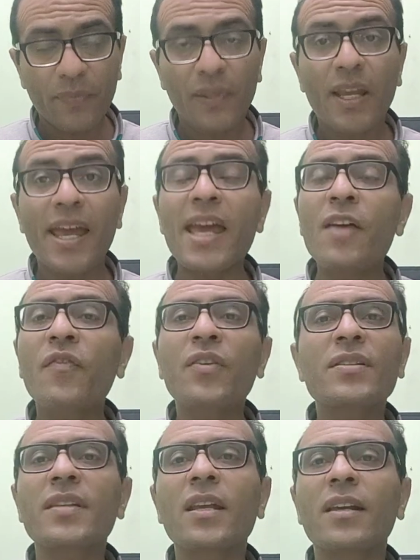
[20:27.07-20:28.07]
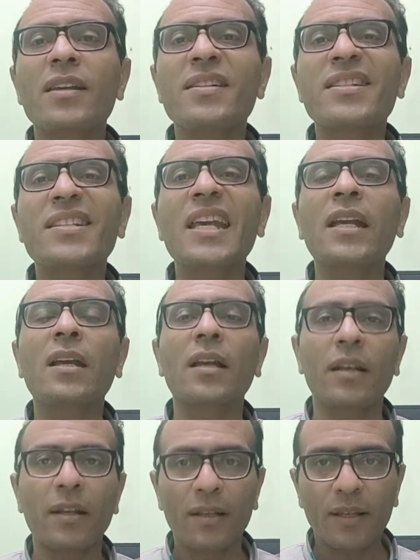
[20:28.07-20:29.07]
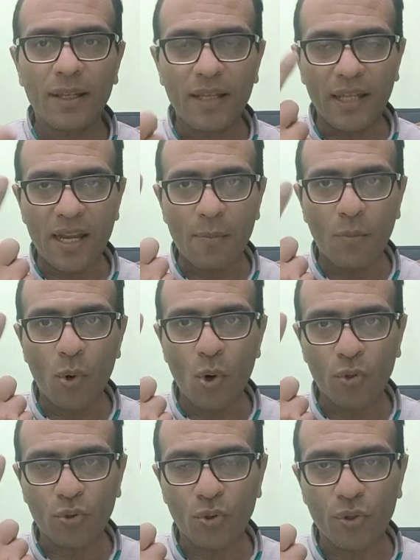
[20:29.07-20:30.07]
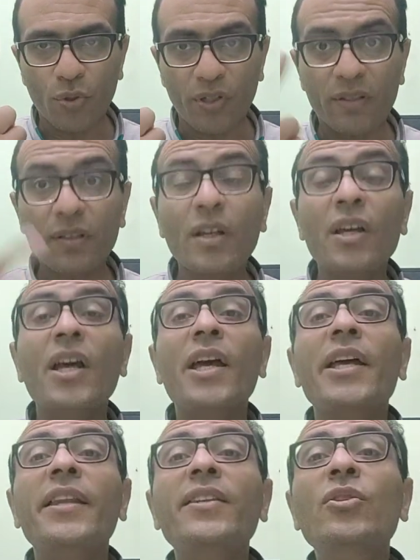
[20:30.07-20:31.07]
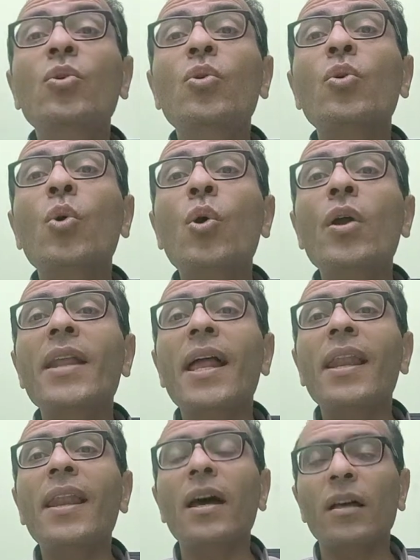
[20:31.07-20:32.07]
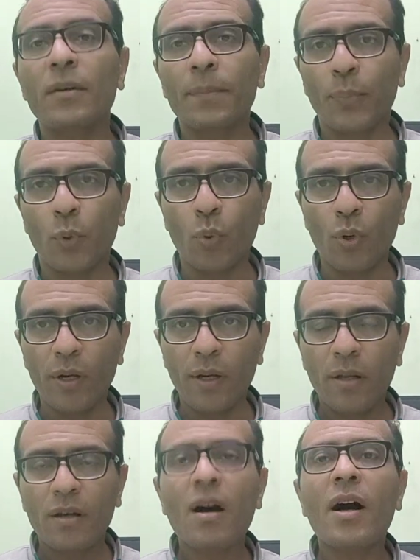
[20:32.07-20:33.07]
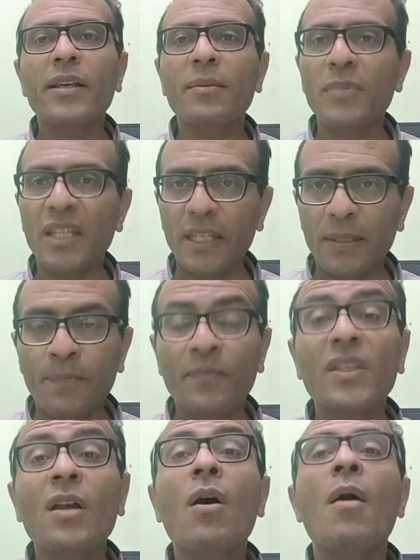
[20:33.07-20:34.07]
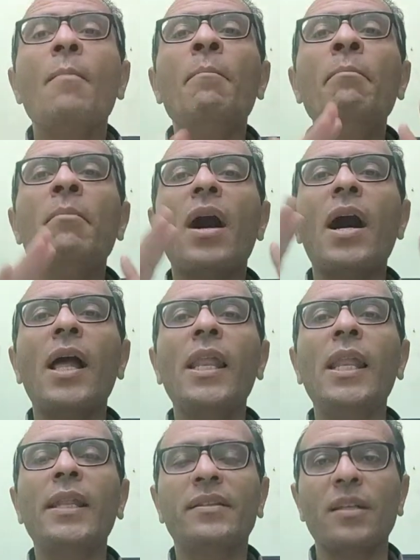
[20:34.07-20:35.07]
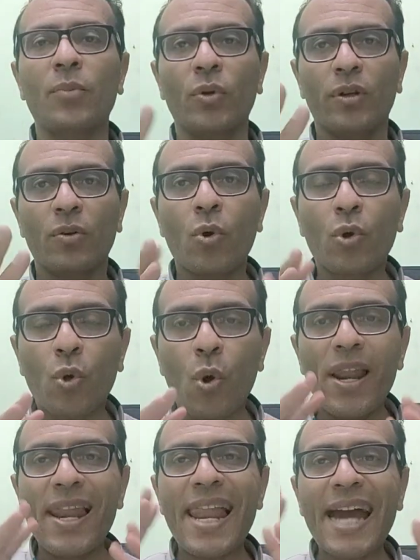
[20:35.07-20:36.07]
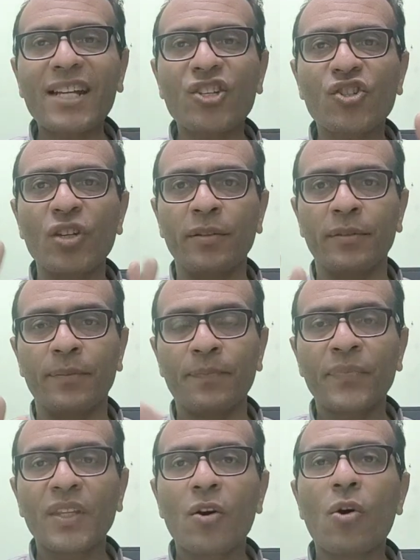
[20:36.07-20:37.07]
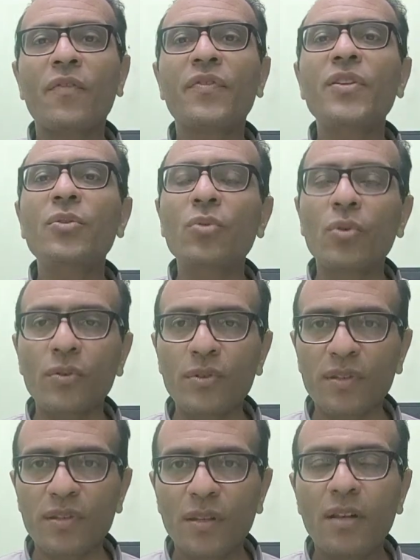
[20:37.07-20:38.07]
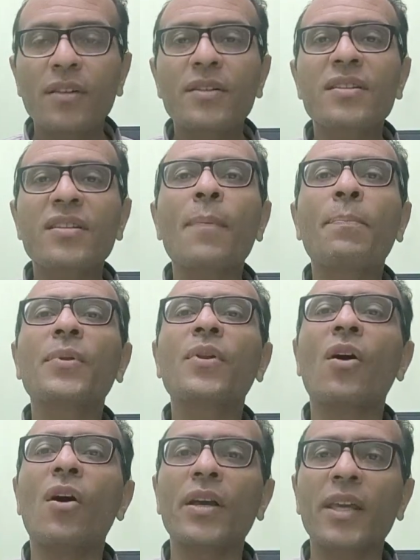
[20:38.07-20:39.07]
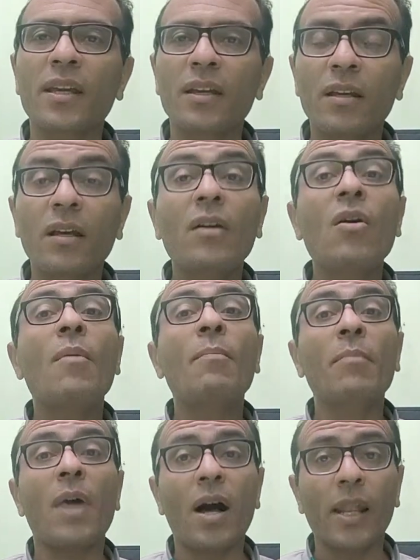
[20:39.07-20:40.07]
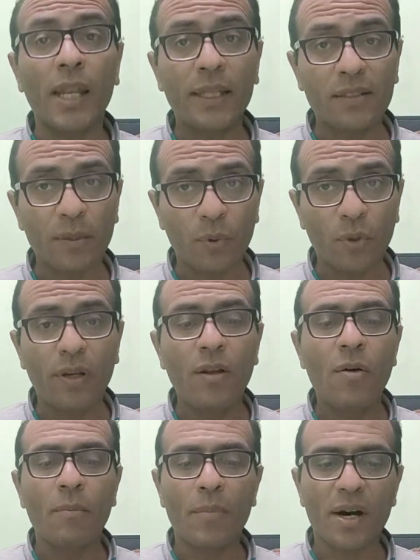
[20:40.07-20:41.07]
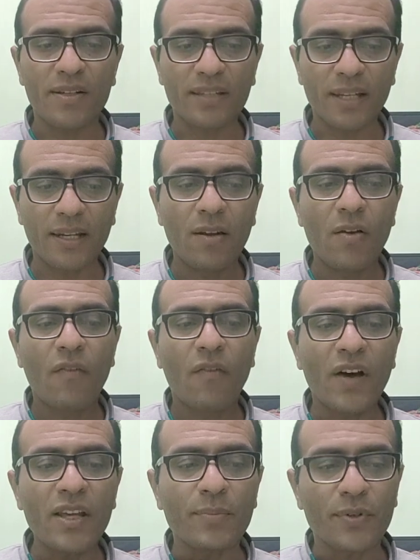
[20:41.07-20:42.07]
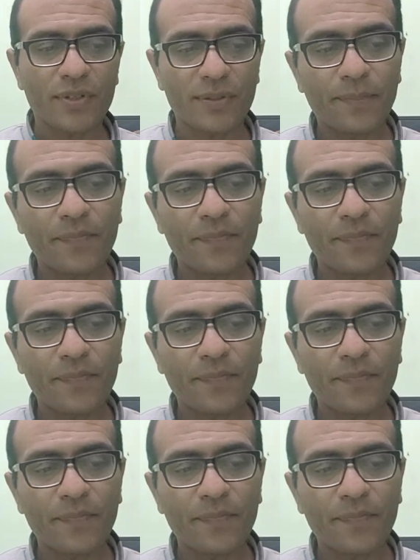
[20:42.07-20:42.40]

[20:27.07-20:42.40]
Everything is single in a motor unit. Neuronal pool, I mean multiple or collection of neurons supplying multiple muscle fibers.